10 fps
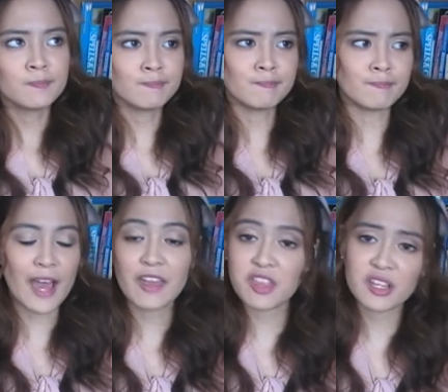Hmm,
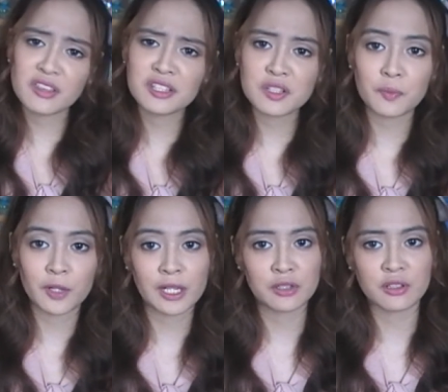I think this is
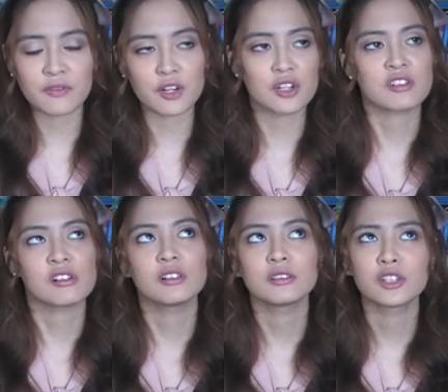pretty
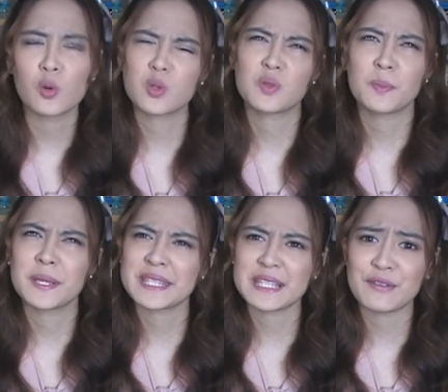universal, no
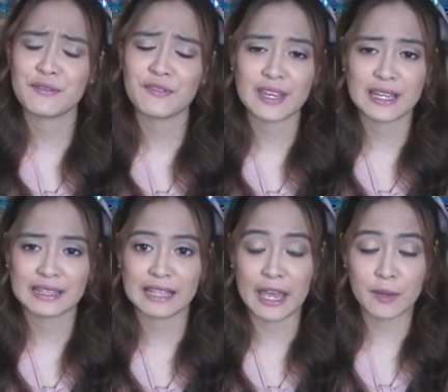specific
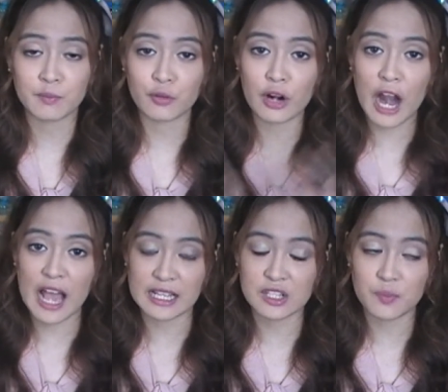like
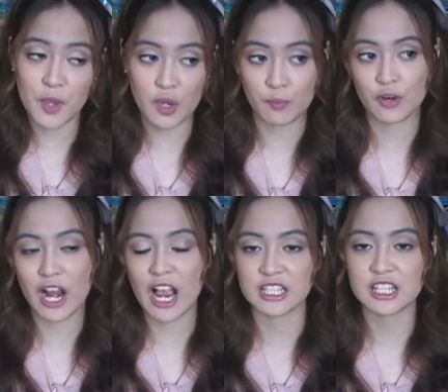brands, makeup
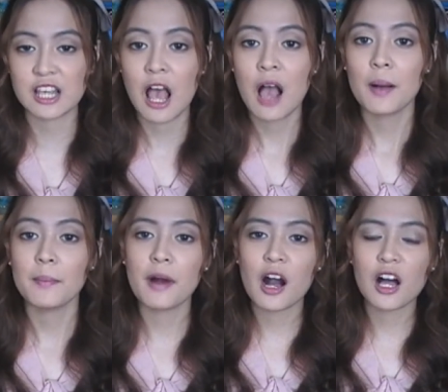brands,
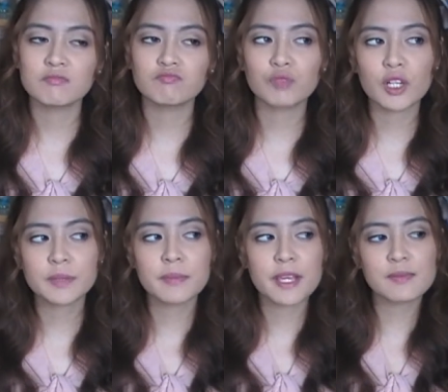but
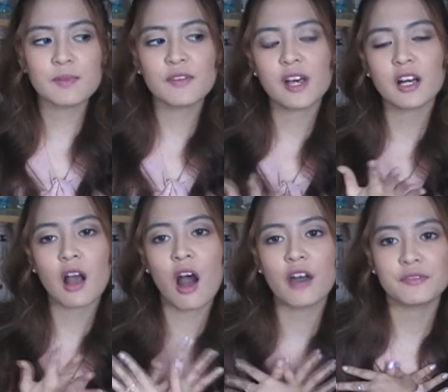what makes me feel
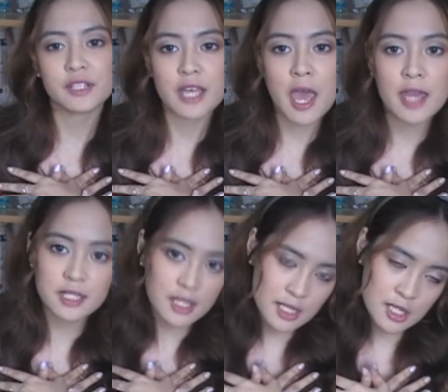confident
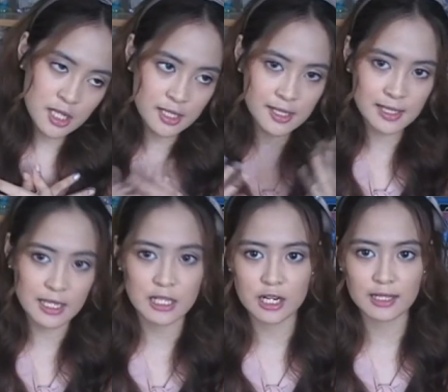is
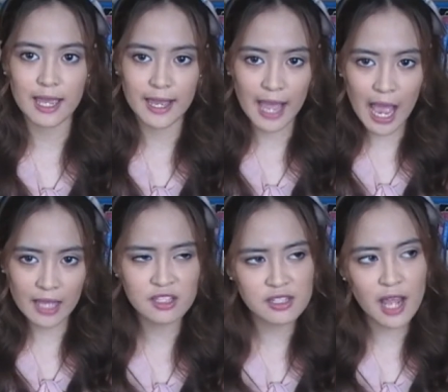concealer. Like
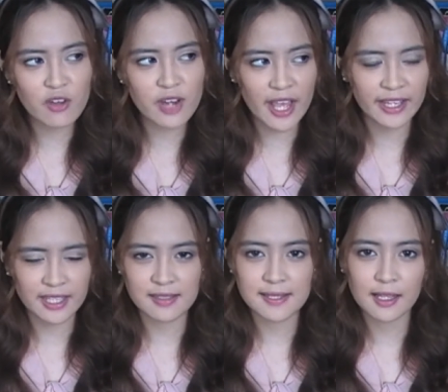hands down, I
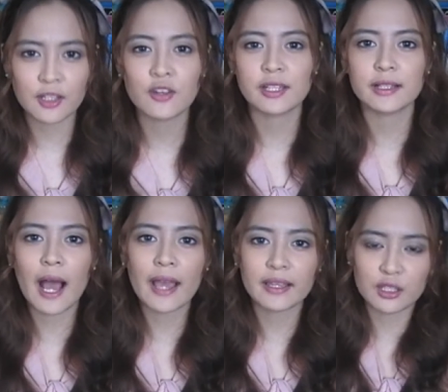can tell you that
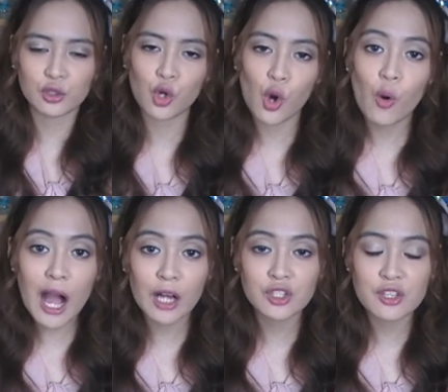I can go
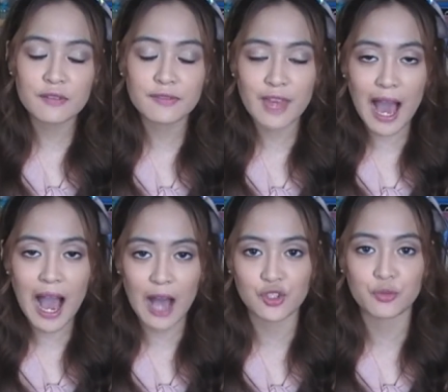out of
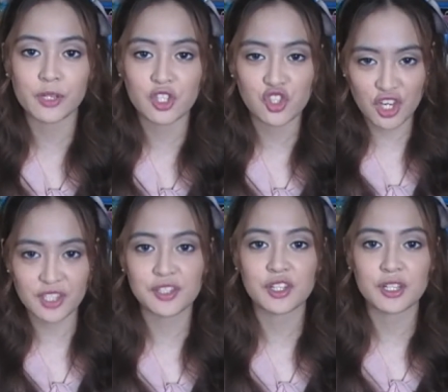the house with
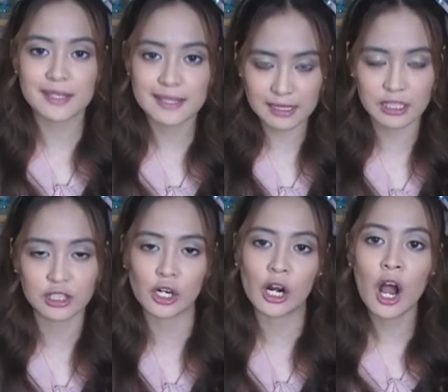just
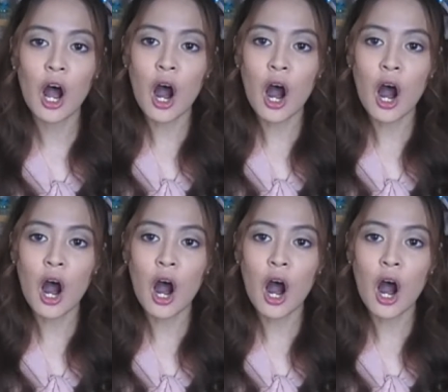concealer